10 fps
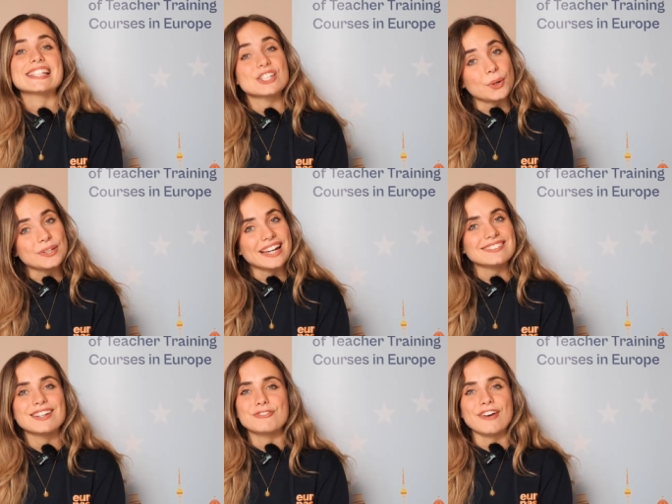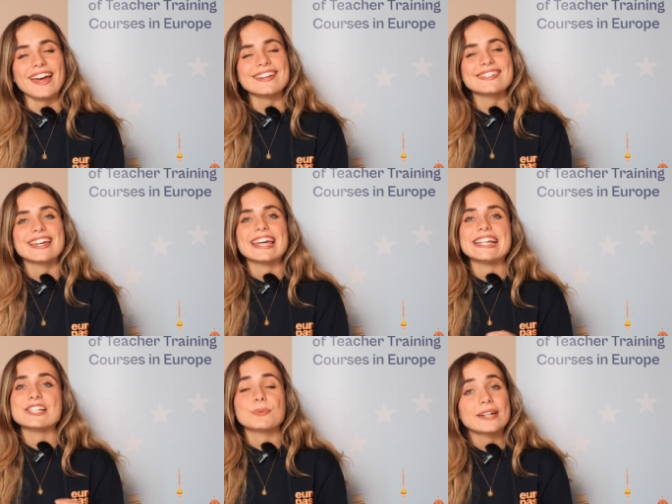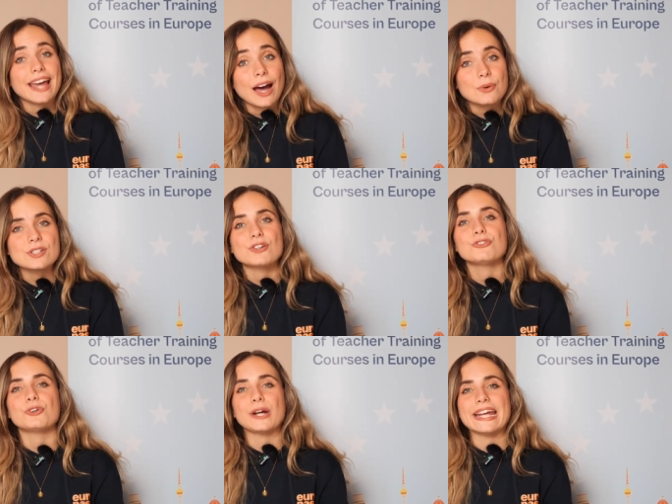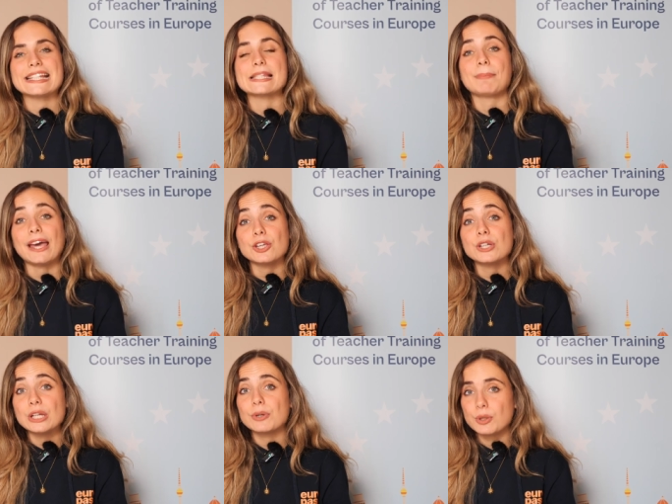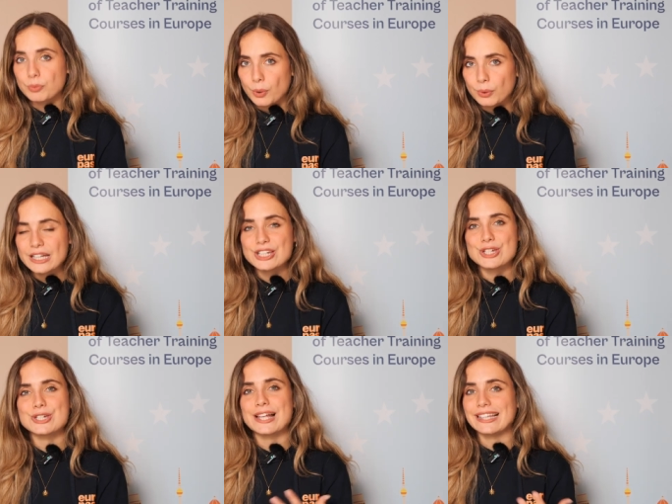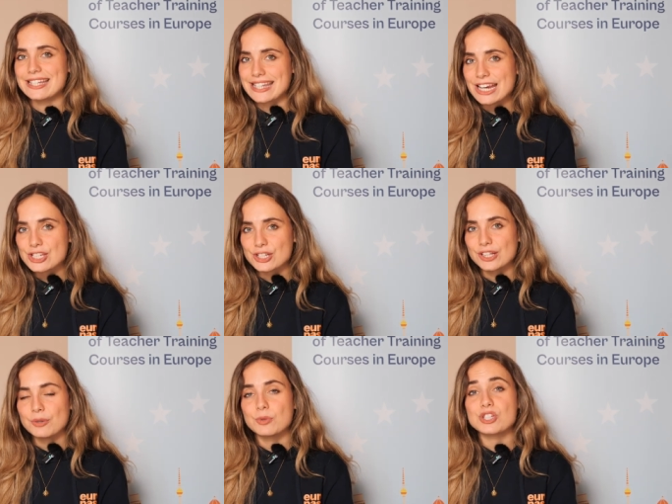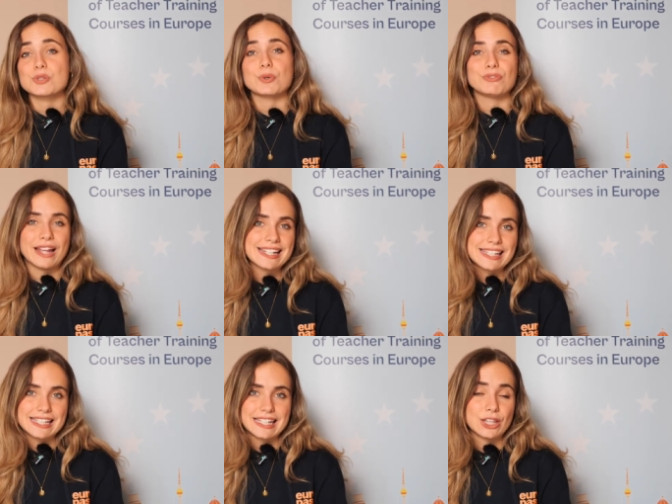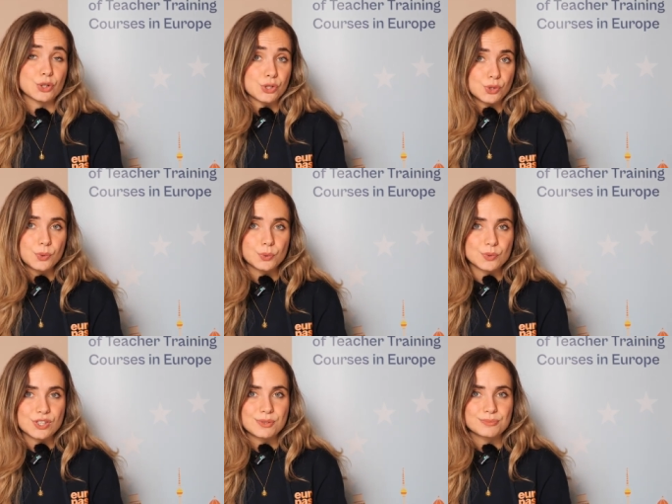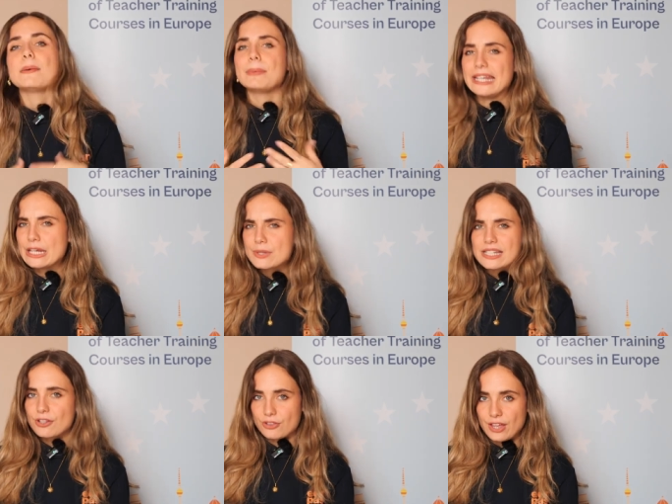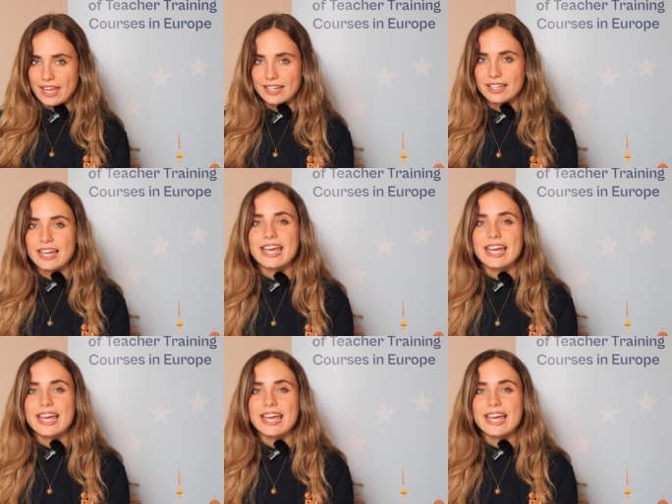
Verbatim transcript: Estonia, in fact, is renowned for its pioneering role in digitalization, which is reflected in their schools. But here is the thing.